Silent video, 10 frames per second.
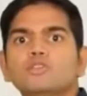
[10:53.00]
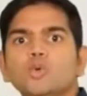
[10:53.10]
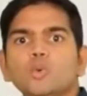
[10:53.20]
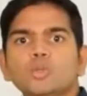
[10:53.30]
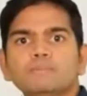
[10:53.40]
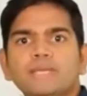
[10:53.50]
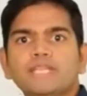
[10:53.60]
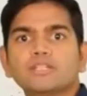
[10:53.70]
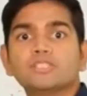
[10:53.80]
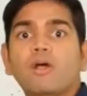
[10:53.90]

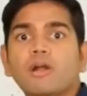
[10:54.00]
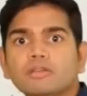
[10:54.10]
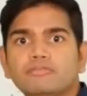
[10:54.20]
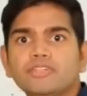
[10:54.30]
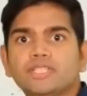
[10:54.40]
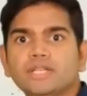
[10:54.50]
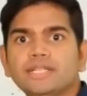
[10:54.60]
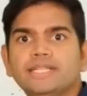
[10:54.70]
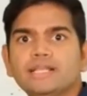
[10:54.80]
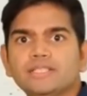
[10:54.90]
DoodleMaker's artificial
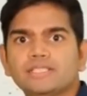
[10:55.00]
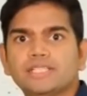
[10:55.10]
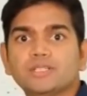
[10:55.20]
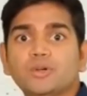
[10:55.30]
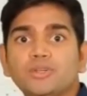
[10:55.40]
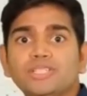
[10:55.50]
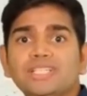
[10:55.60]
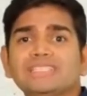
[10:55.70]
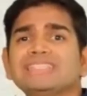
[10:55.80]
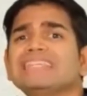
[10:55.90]
intelligence technology
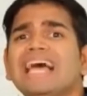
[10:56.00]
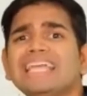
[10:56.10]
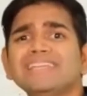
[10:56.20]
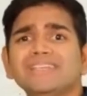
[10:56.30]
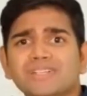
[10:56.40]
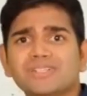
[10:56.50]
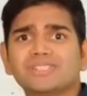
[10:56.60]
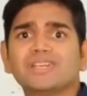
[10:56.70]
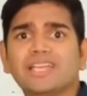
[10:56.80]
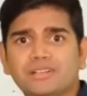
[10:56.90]
is light
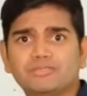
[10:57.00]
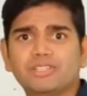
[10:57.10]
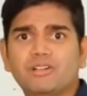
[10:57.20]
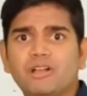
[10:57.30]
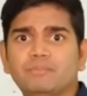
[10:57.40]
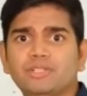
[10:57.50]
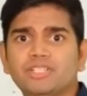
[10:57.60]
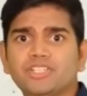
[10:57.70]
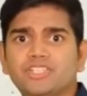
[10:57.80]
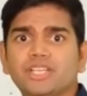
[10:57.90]
years ahead of the
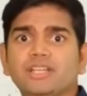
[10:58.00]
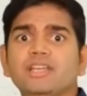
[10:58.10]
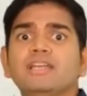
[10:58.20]
competition.